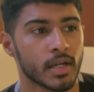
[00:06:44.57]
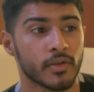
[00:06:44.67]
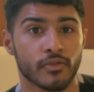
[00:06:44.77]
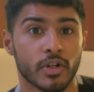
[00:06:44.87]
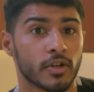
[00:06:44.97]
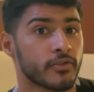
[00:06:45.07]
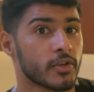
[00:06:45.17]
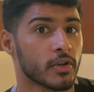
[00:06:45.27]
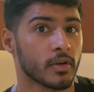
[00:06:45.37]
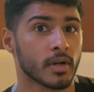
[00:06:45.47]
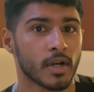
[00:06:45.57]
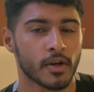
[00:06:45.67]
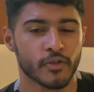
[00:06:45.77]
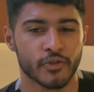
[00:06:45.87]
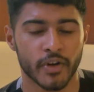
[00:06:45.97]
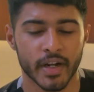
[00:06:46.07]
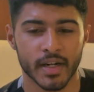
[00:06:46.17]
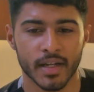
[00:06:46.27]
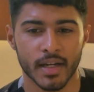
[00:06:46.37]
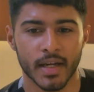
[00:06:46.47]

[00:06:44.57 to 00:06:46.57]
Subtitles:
in front of your friend,